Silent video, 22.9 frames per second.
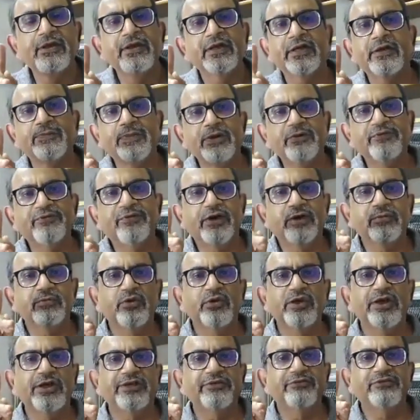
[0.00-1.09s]
couple of
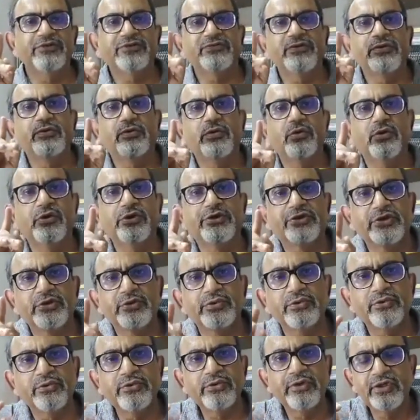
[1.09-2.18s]
formulas which will hold
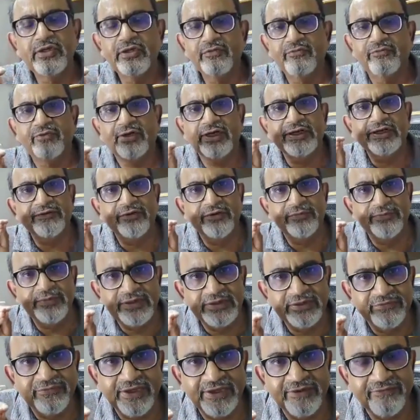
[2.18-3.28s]
true whatever be
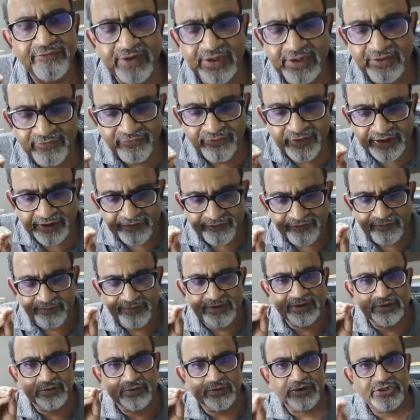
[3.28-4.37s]
the viva, whatever be
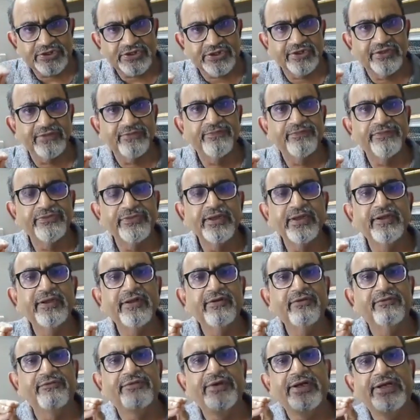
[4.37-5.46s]
the question.
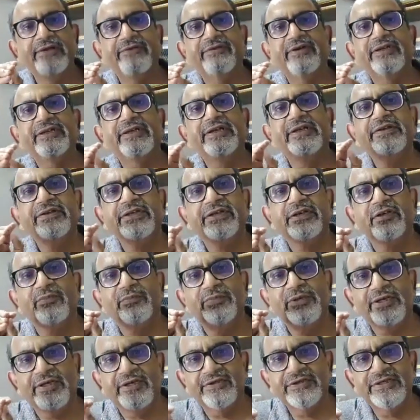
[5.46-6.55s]
Whenever there is a
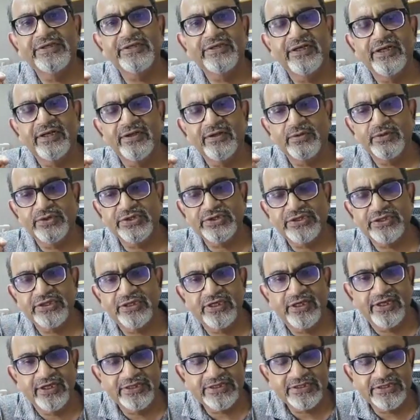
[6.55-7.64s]
complication, question
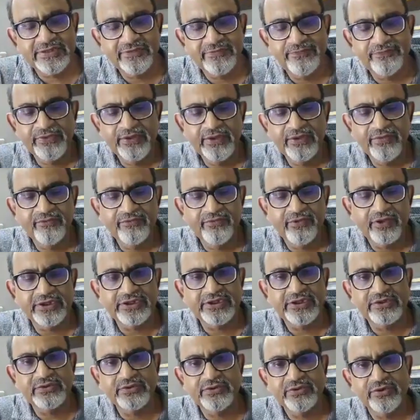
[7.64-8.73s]
asked for
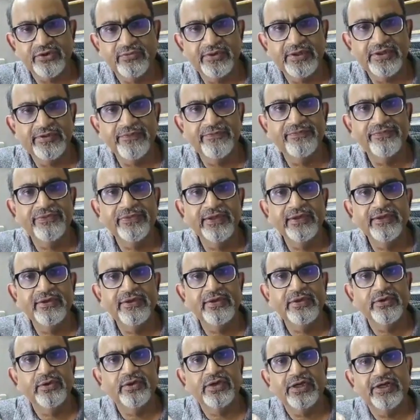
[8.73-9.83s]
GU trauma,
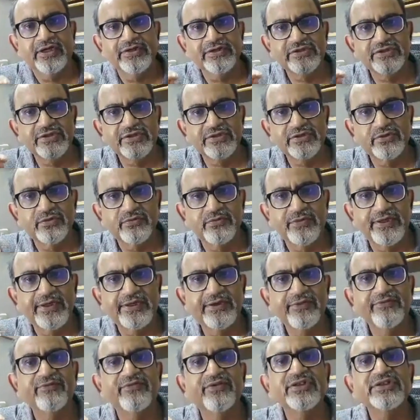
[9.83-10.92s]
your answer should be,
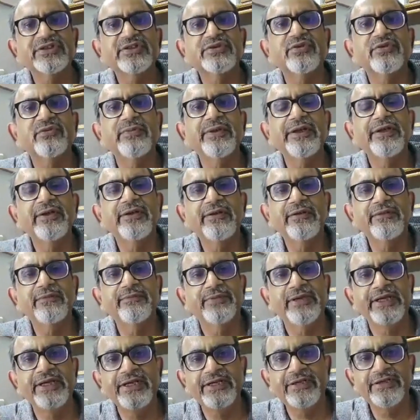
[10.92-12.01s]
first should be
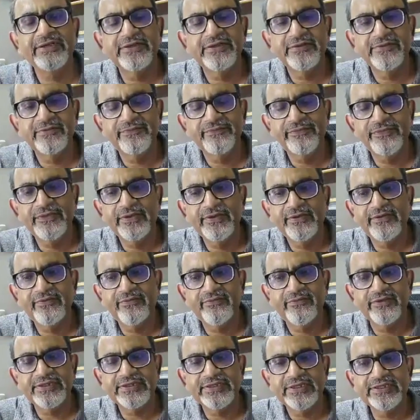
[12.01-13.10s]
bleed,
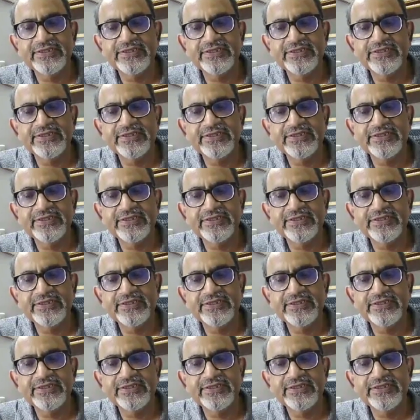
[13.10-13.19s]
which